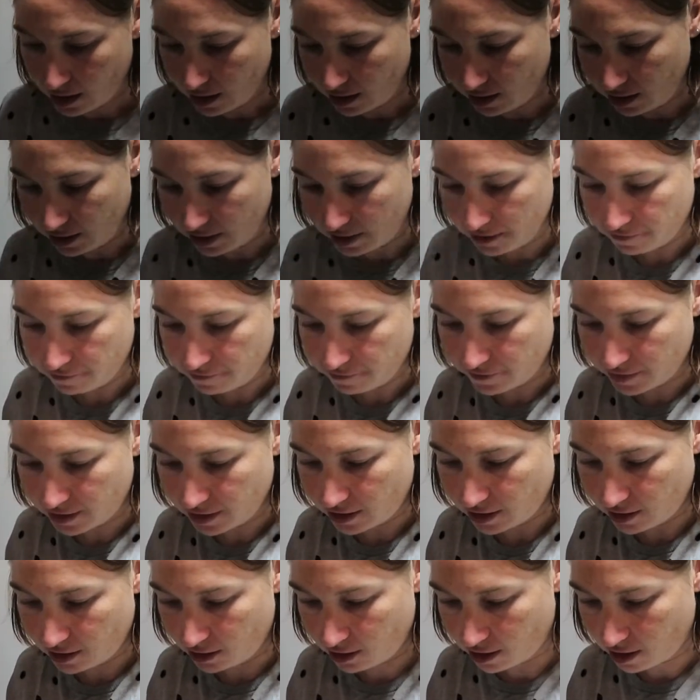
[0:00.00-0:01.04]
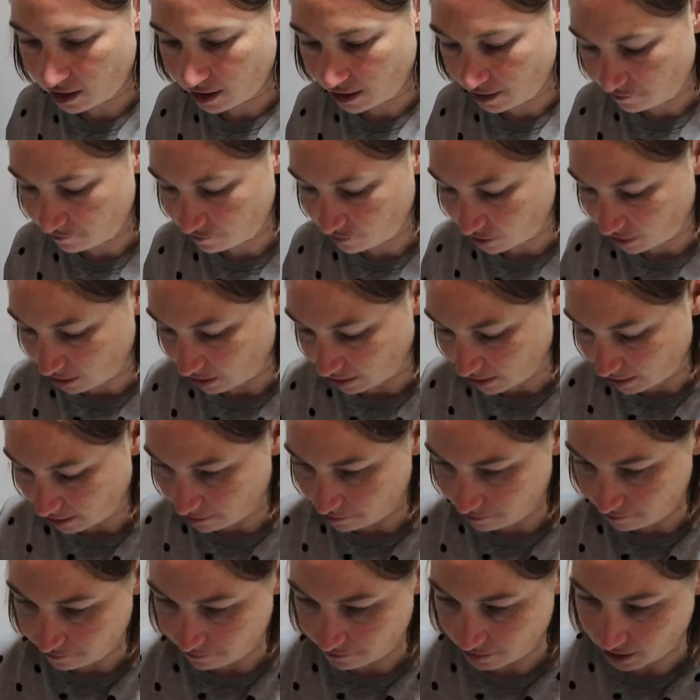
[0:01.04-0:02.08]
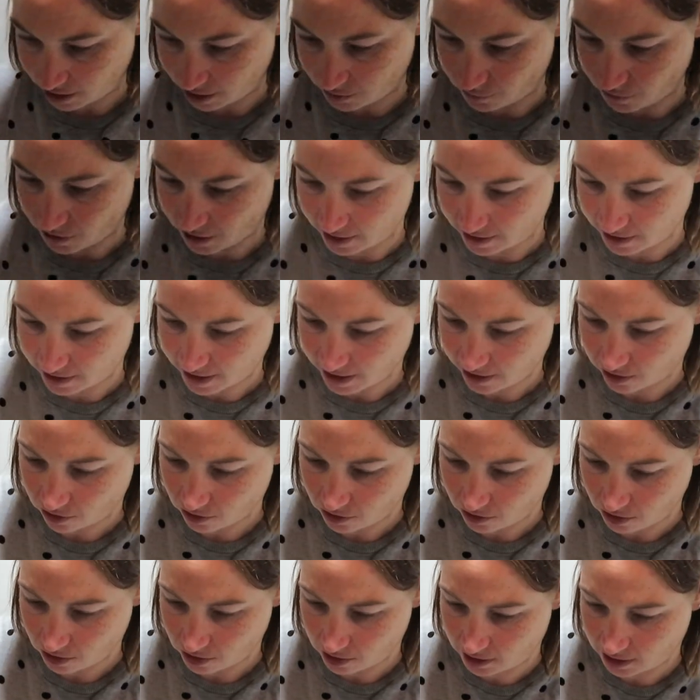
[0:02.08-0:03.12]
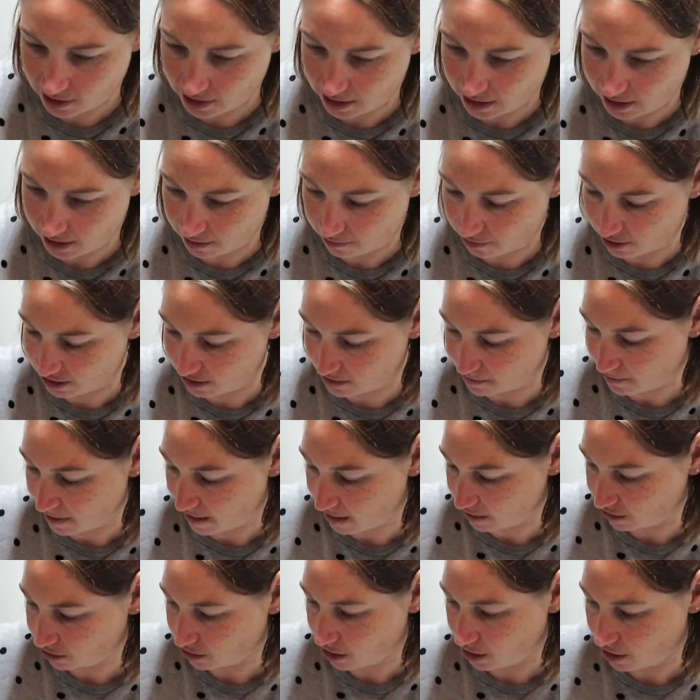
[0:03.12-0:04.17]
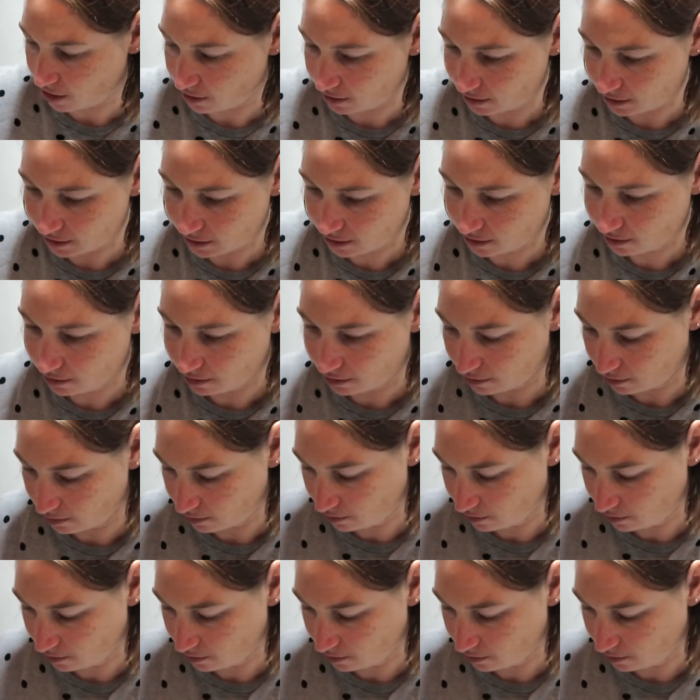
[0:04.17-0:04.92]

Live the Life You Love, I worked that on in this March only.